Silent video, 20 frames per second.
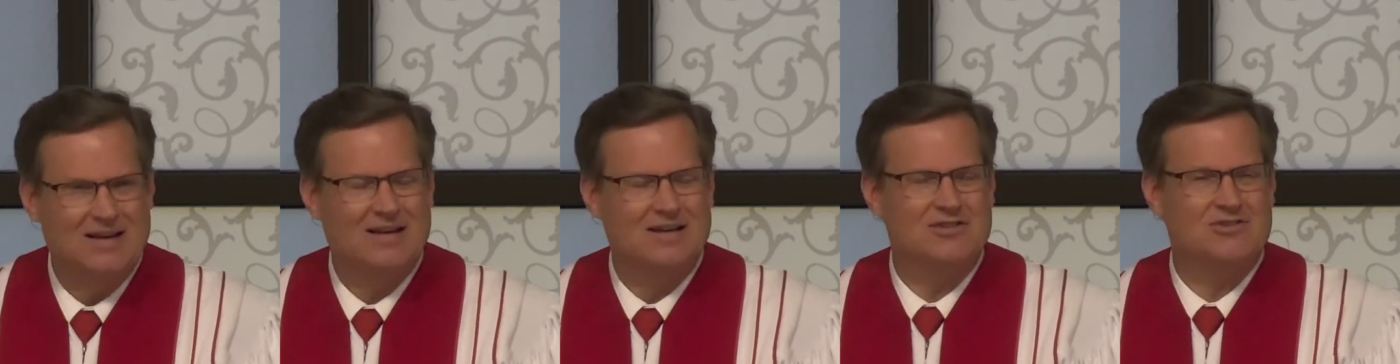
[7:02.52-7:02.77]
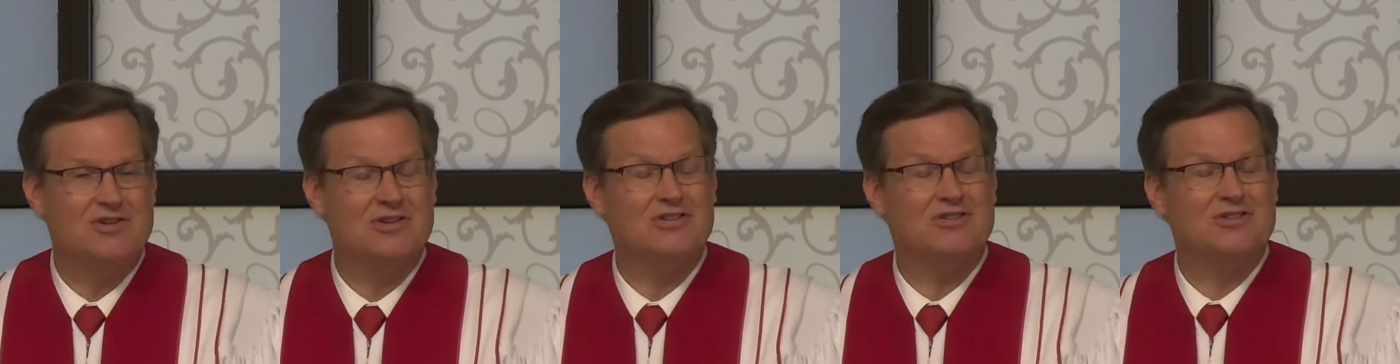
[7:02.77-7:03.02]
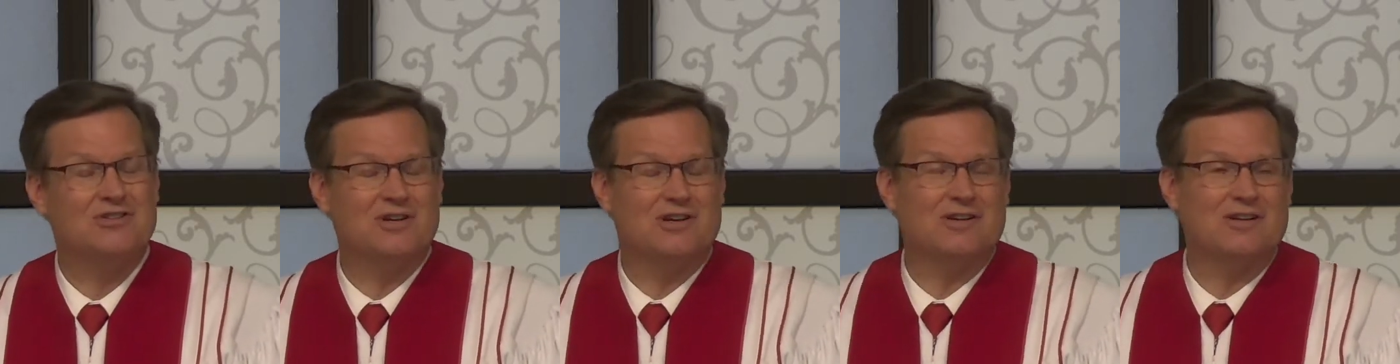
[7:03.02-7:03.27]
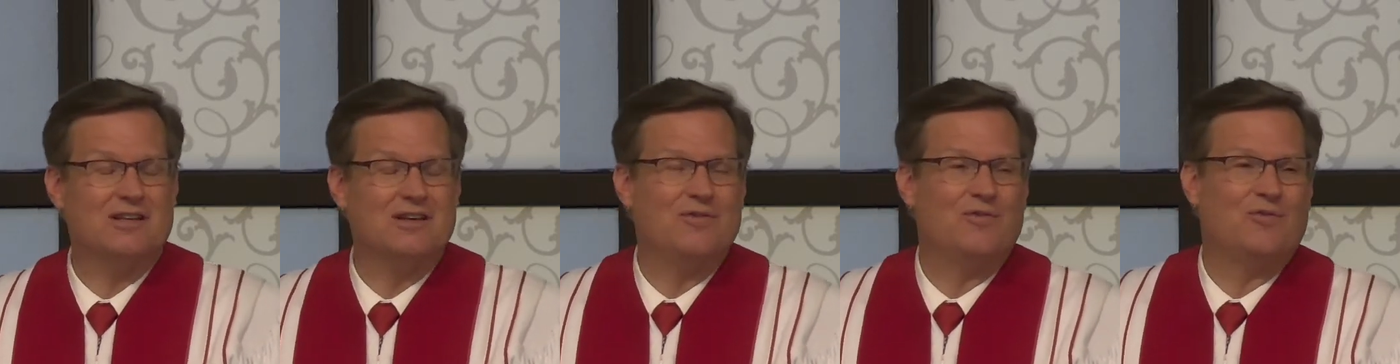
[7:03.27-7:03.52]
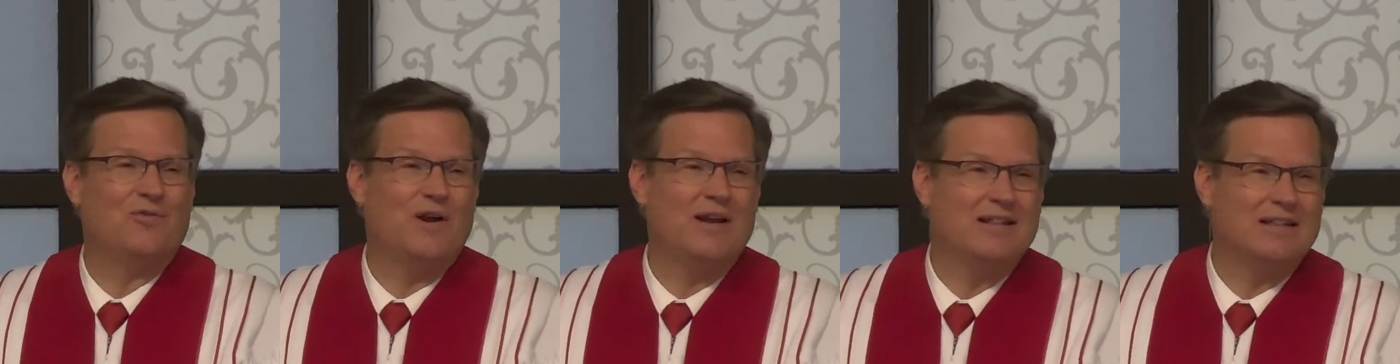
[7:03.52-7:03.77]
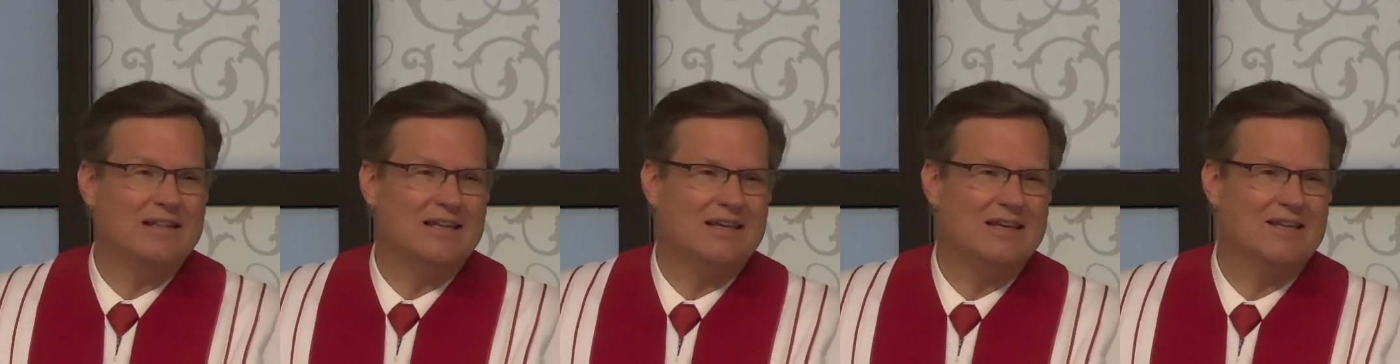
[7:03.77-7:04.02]
sincerely
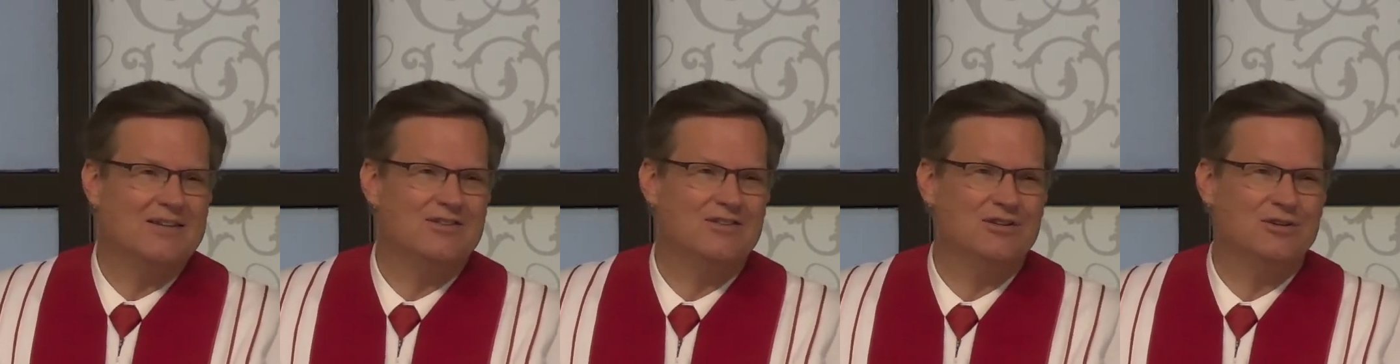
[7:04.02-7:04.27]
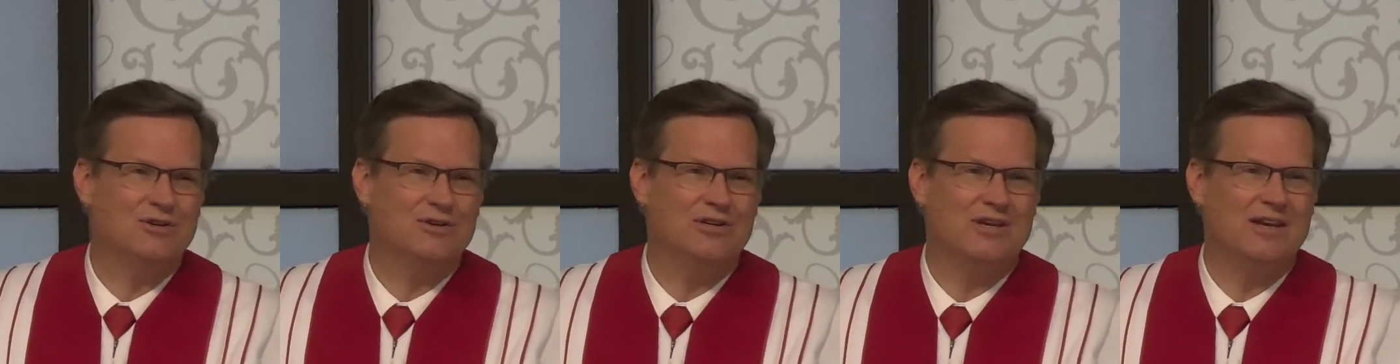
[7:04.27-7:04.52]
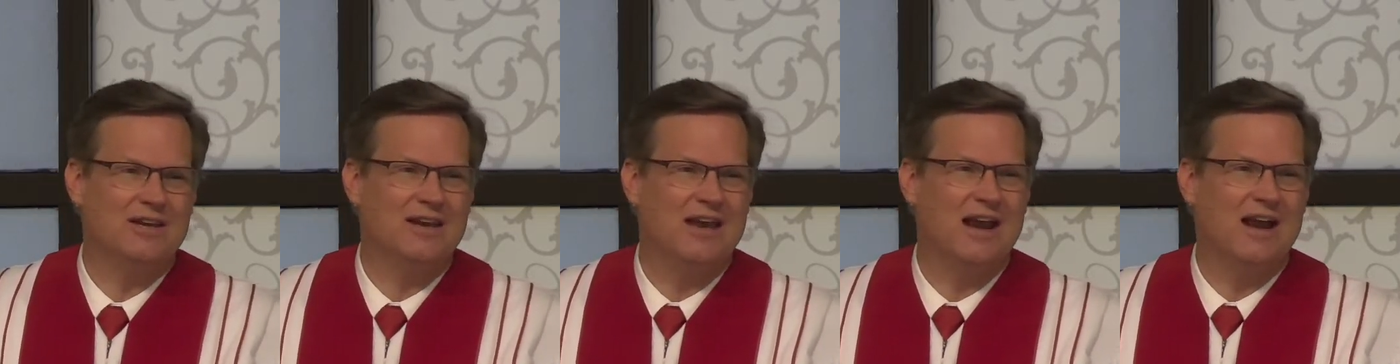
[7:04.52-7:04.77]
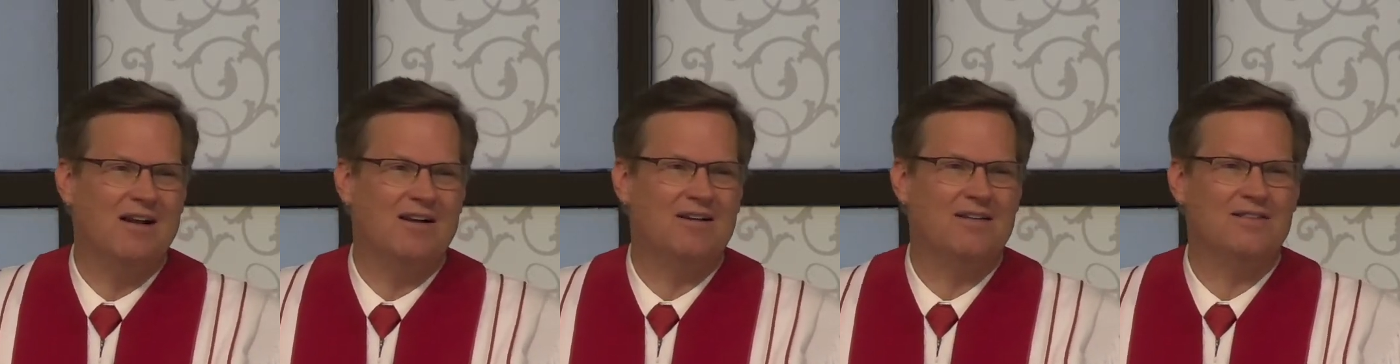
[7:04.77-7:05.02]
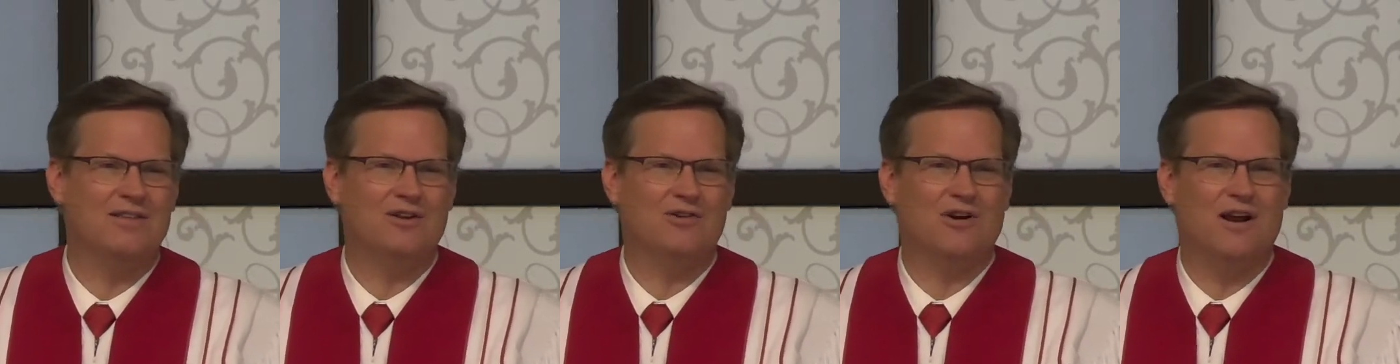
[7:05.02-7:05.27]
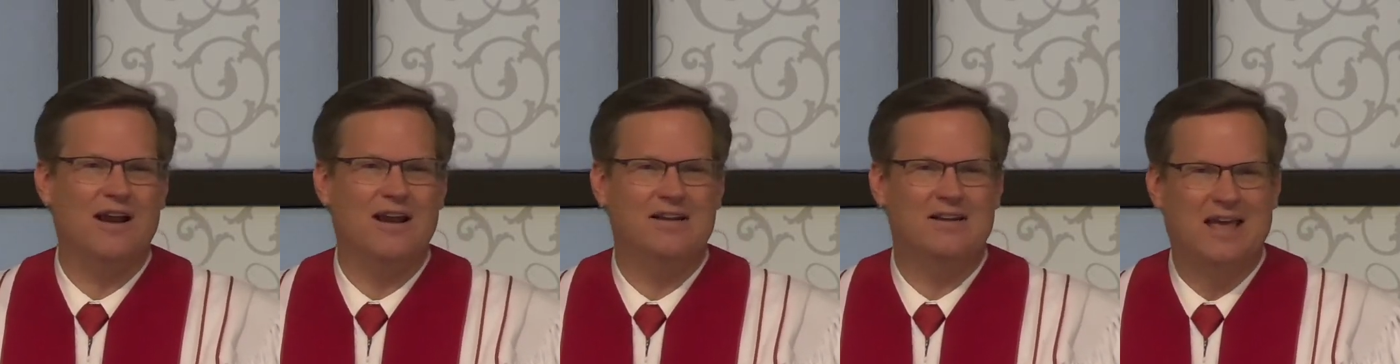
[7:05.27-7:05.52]
friendly to King Herod the
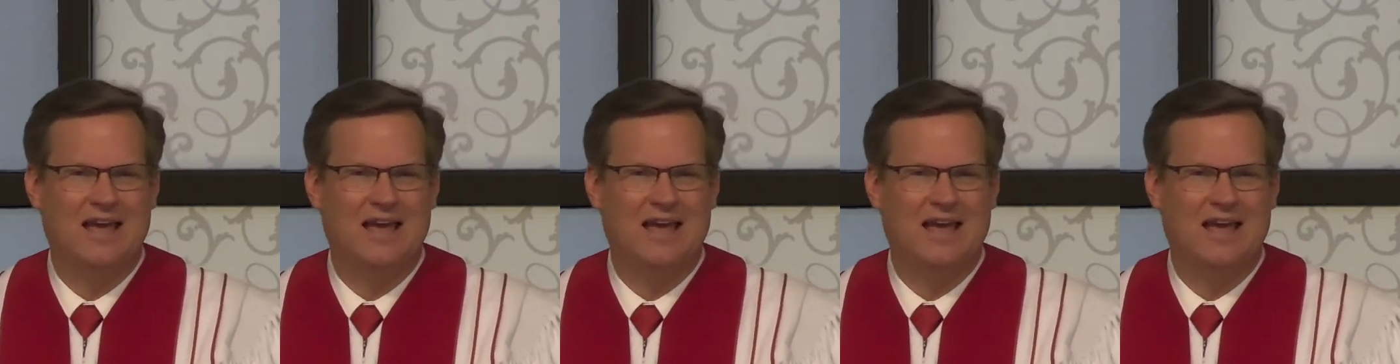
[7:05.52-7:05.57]
Great